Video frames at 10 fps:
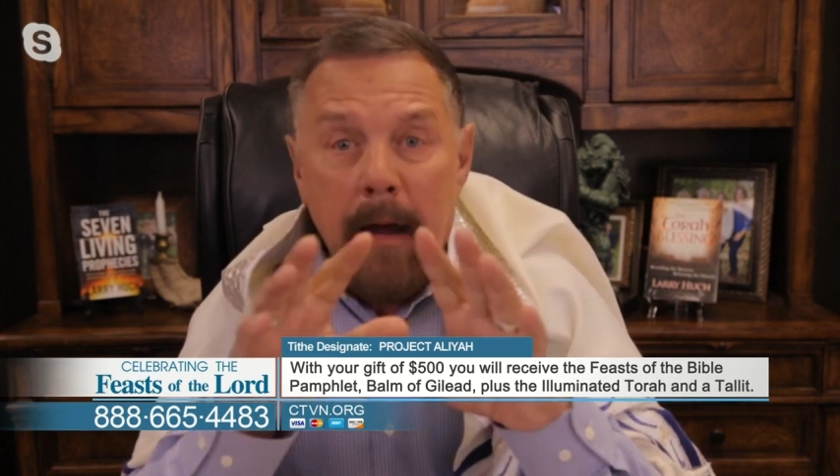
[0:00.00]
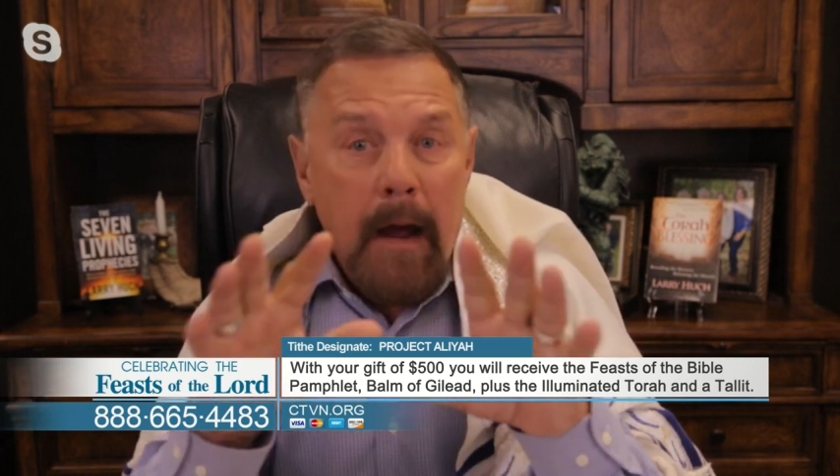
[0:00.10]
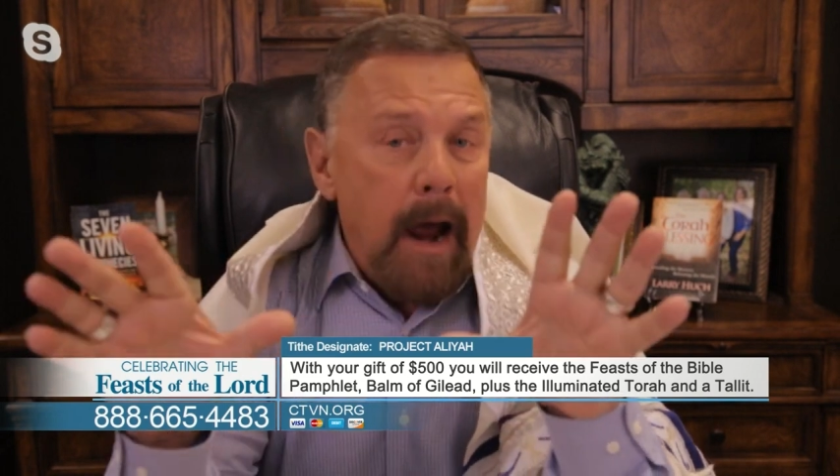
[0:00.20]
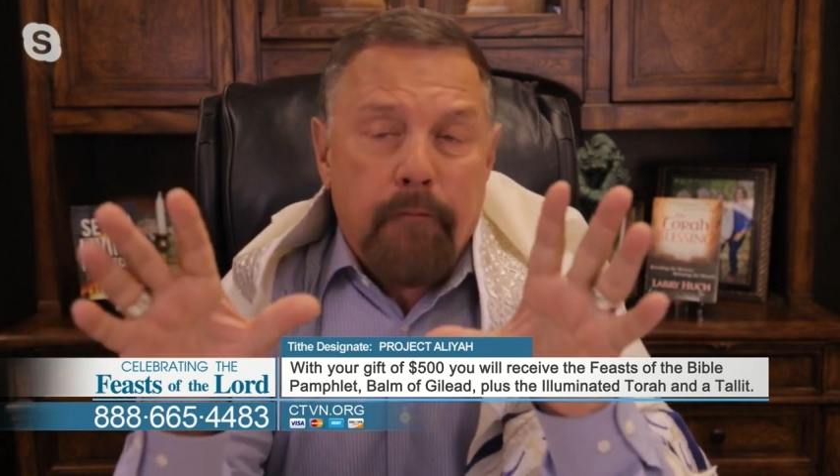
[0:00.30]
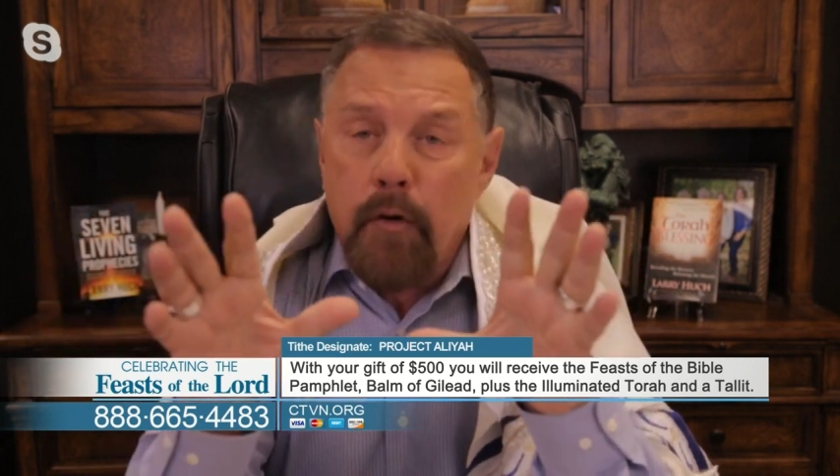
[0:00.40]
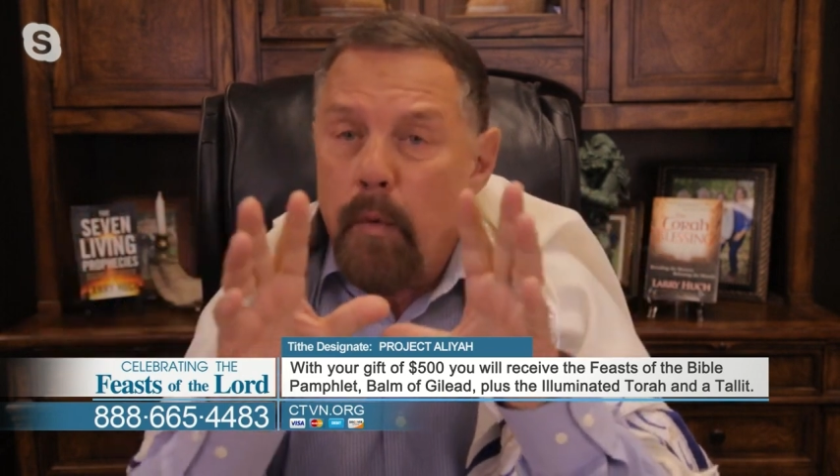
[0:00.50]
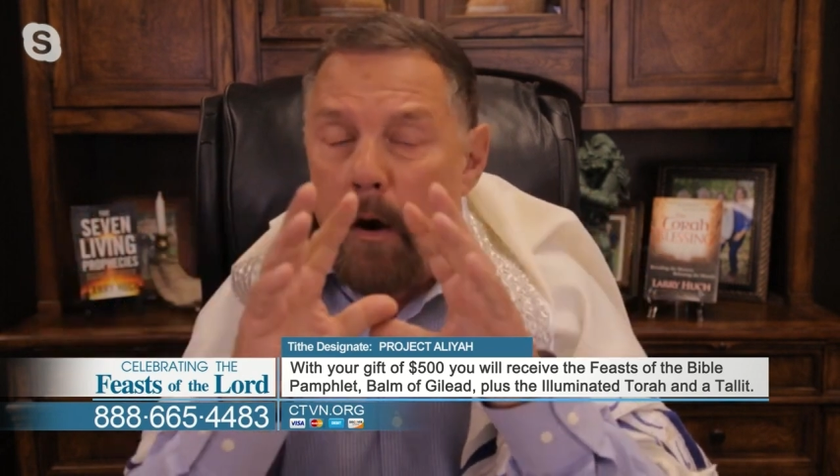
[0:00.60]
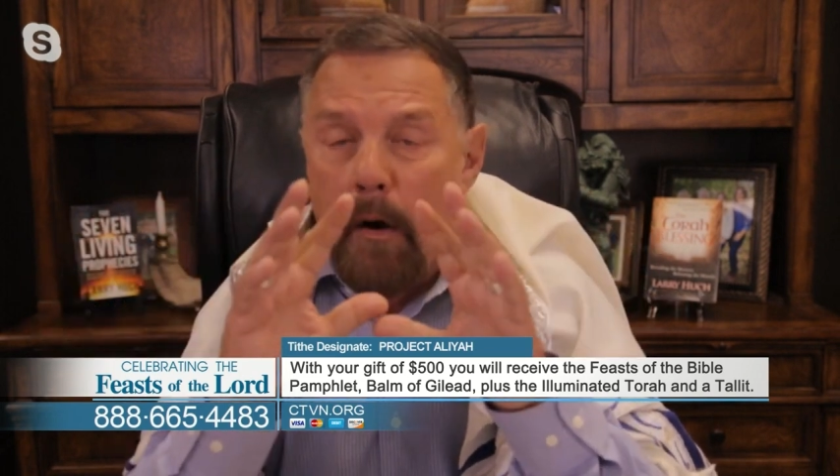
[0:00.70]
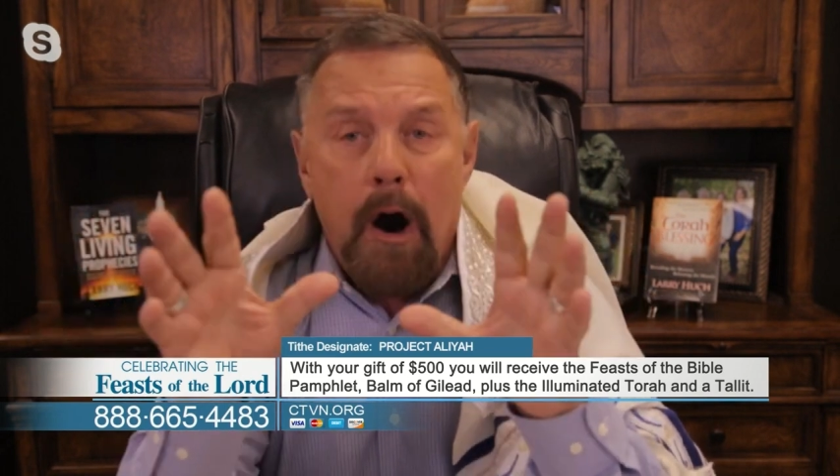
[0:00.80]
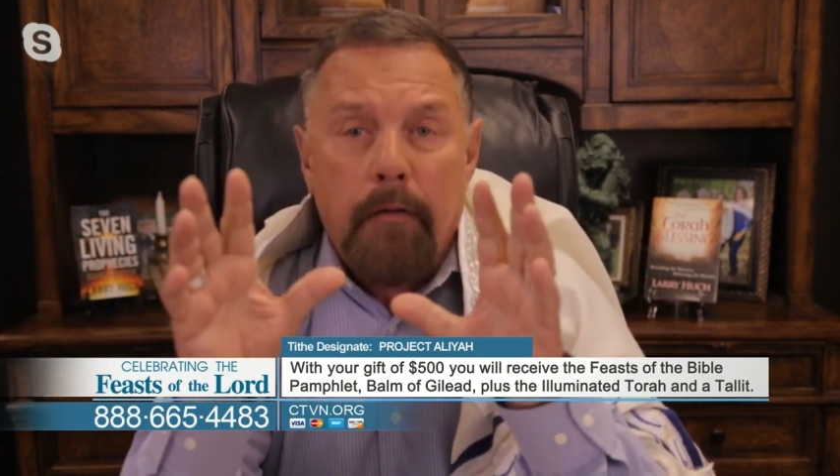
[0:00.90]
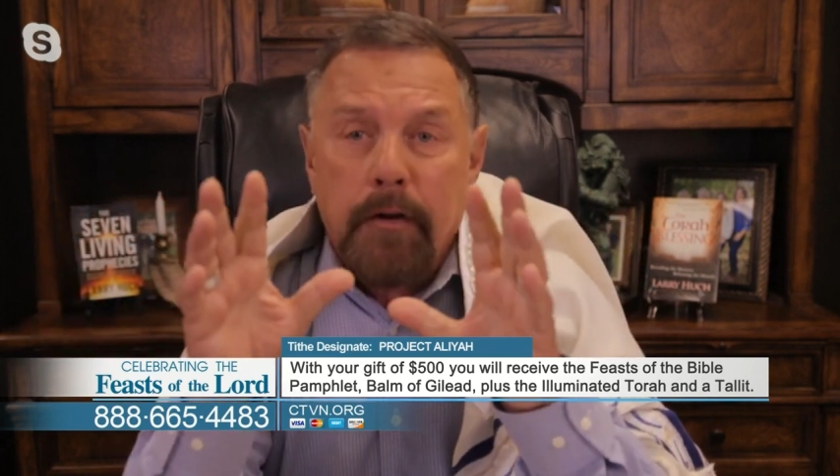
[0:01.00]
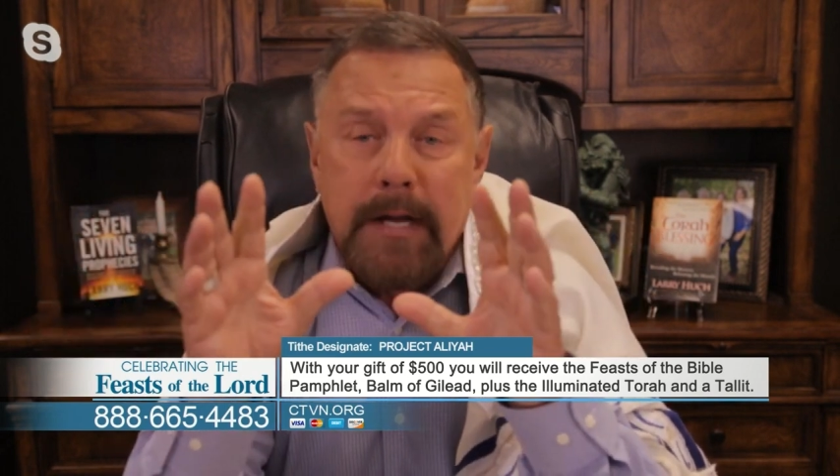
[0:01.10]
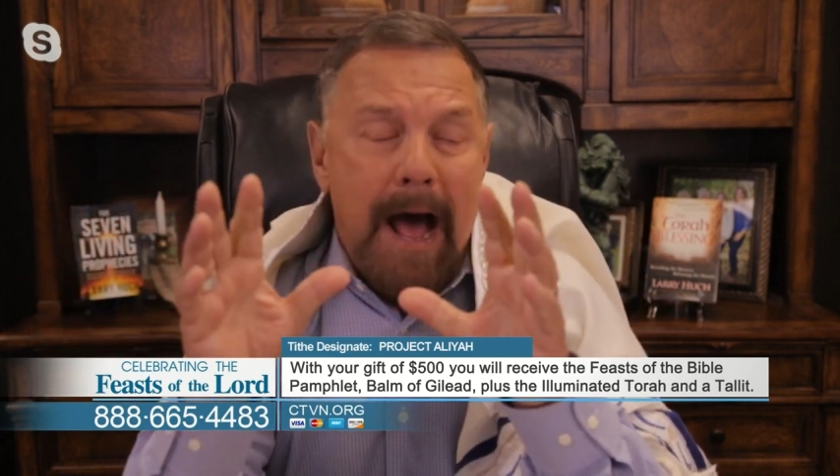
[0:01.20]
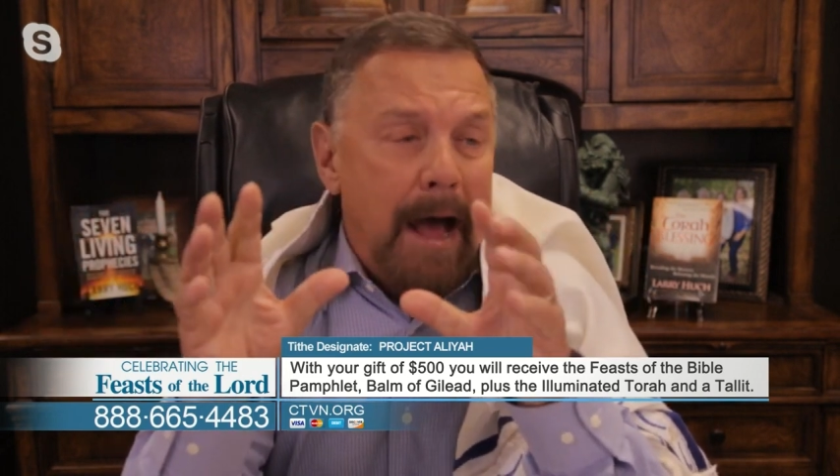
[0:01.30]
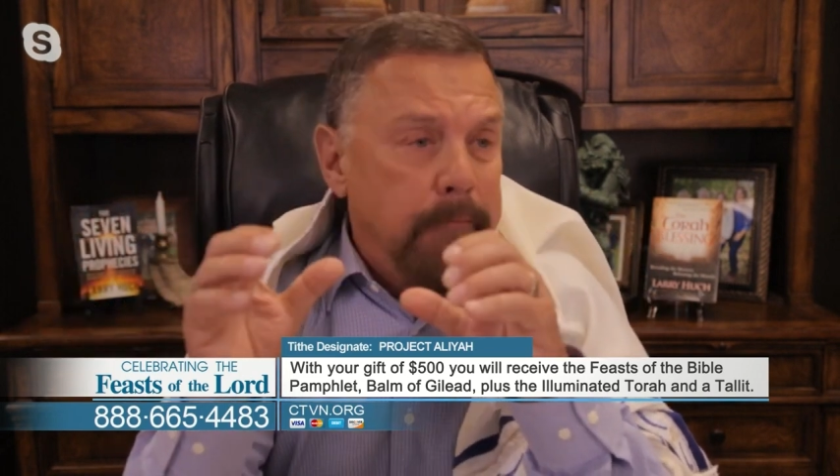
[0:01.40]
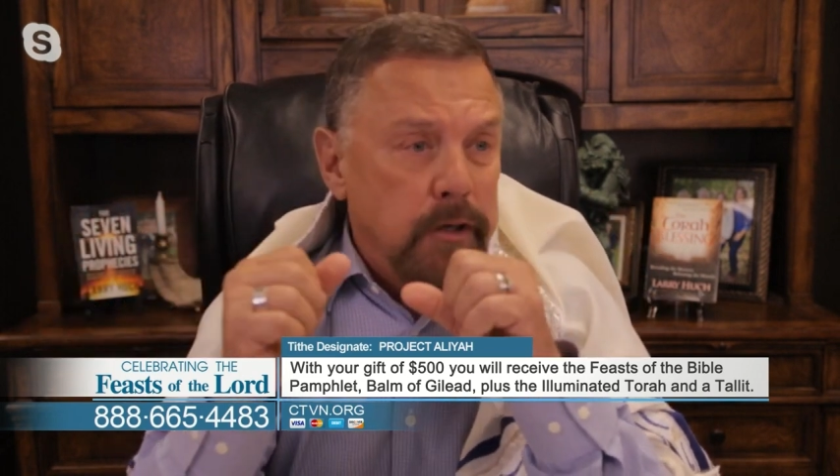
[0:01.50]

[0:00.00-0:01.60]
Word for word: everywhere all the time.